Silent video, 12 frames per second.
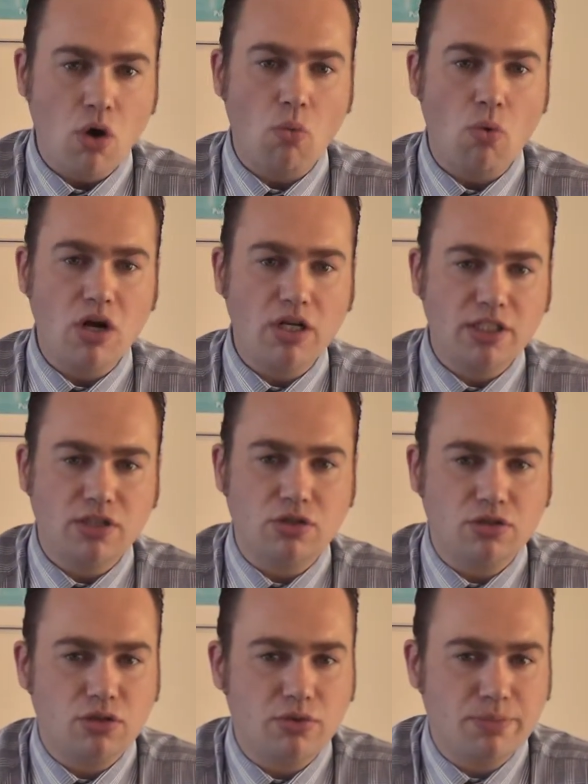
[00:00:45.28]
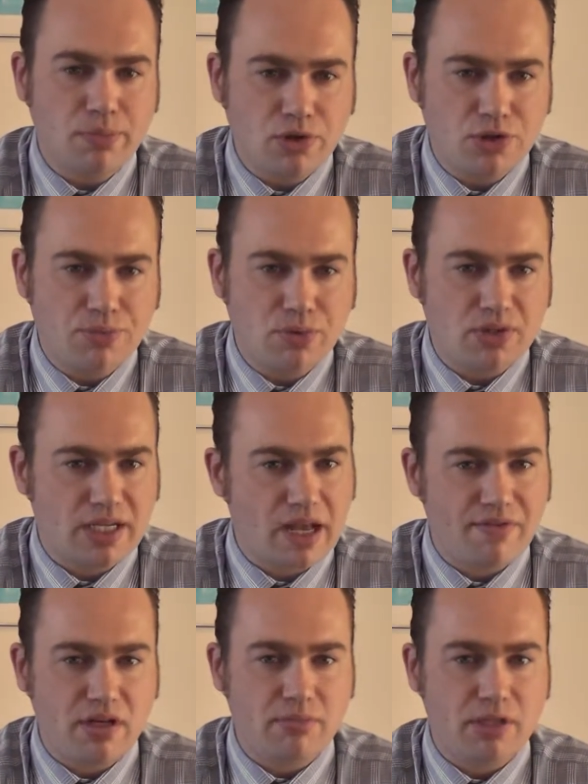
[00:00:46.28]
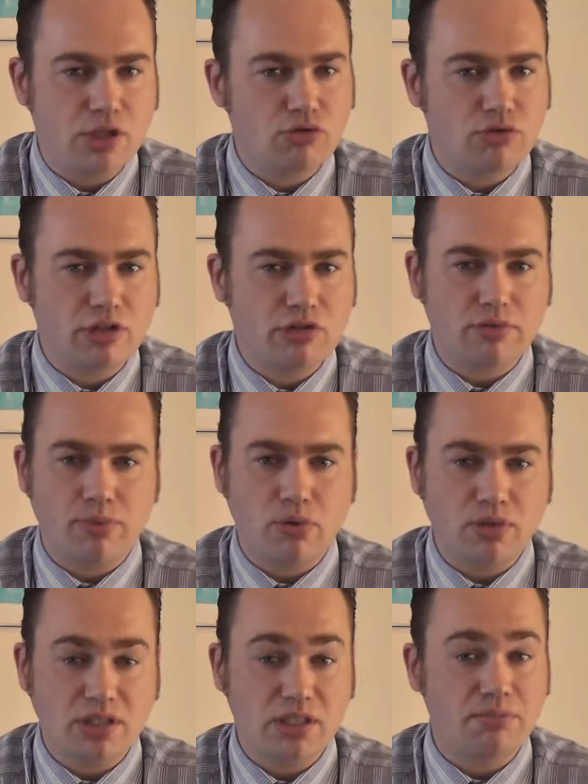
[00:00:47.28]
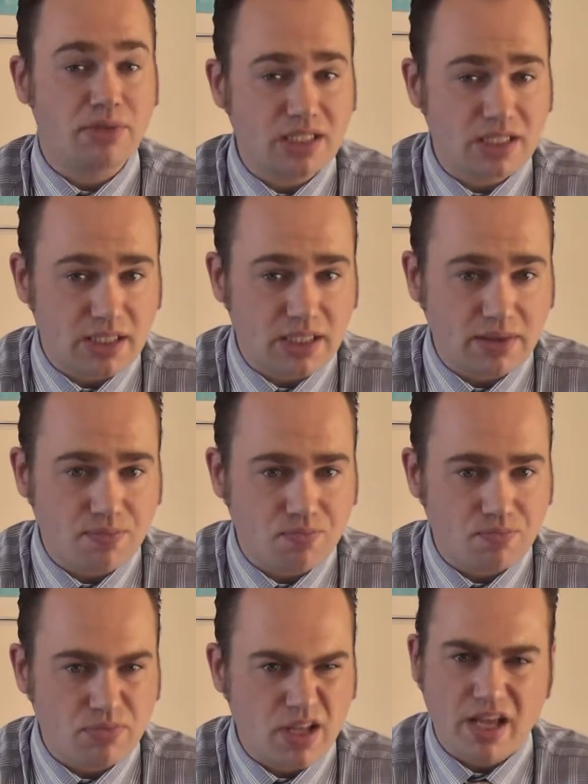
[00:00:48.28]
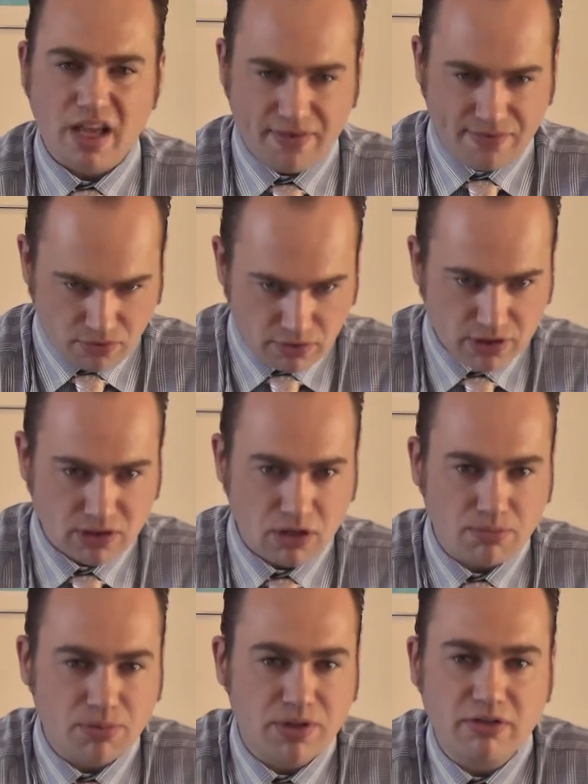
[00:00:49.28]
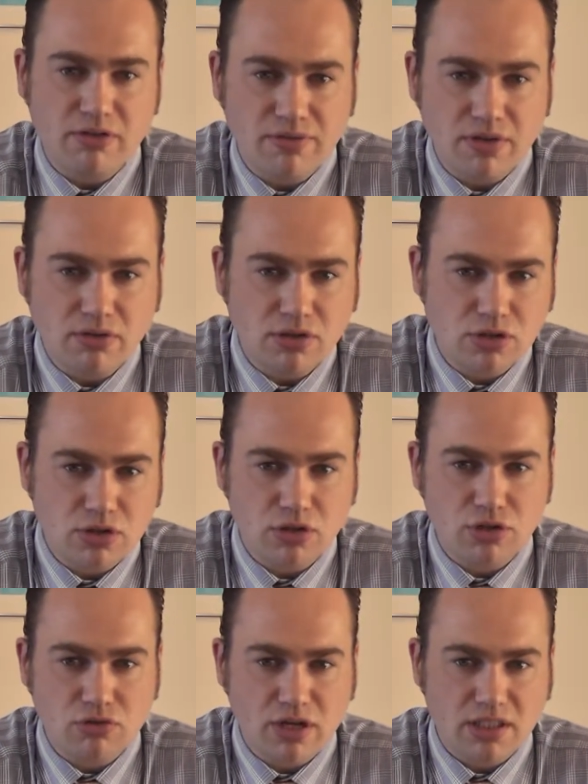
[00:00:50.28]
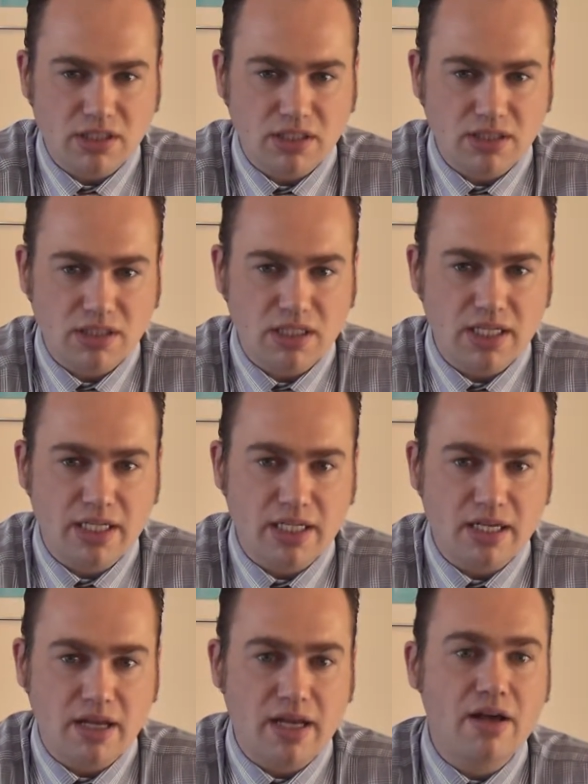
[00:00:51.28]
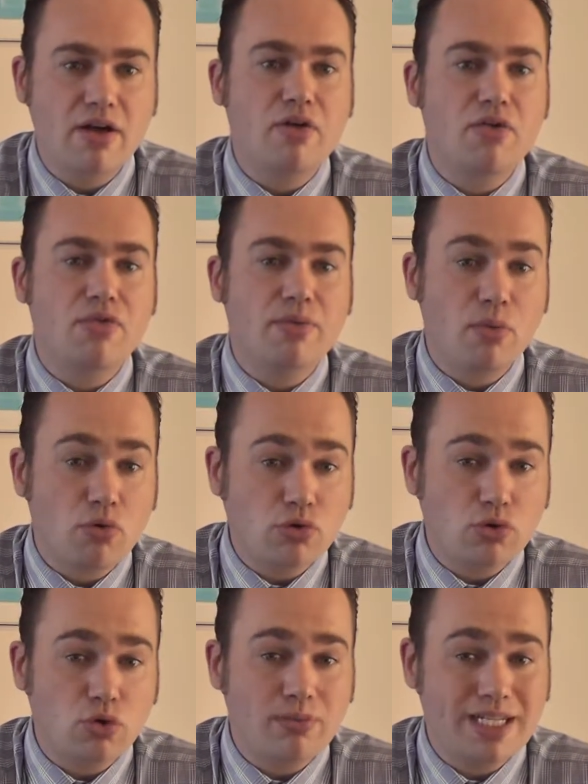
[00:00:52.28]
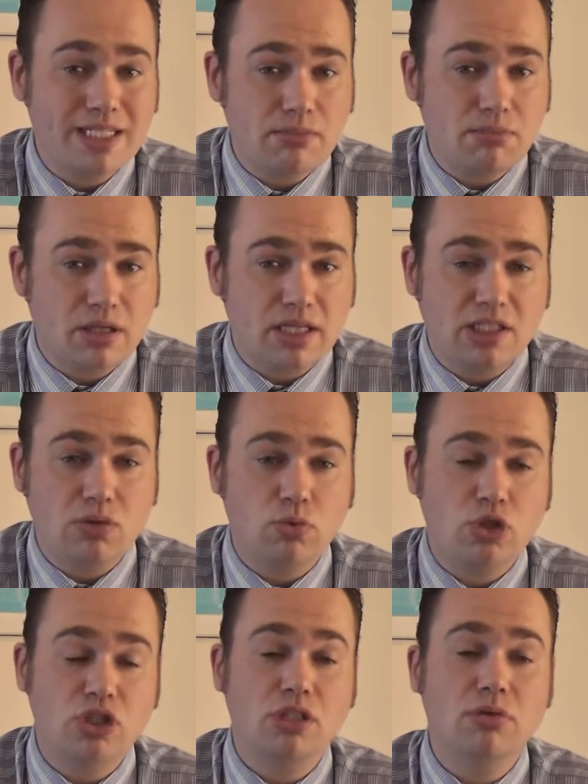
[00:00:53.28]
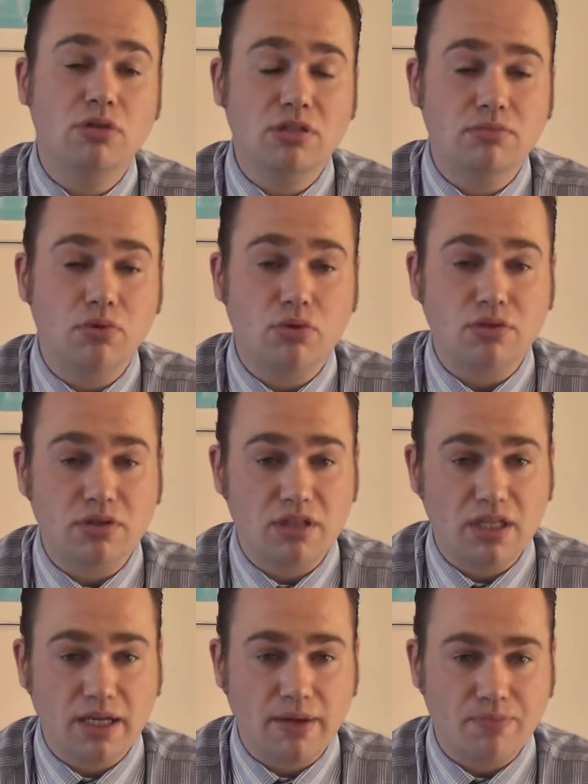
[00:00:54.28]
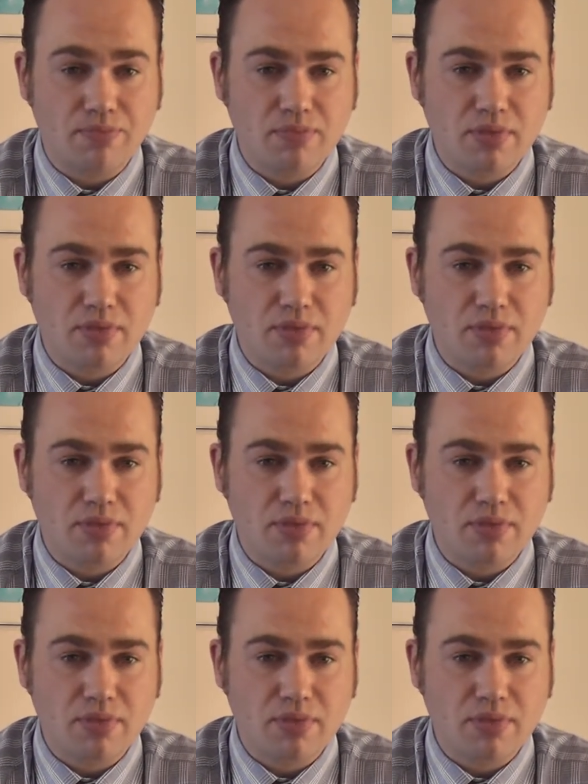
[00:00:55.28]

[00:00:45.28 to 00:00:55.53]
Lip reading: While it is not always possible to have an administrator appointed immediately, if for example there are floating charge creditors, the moratorium is in place, which is the most important thing.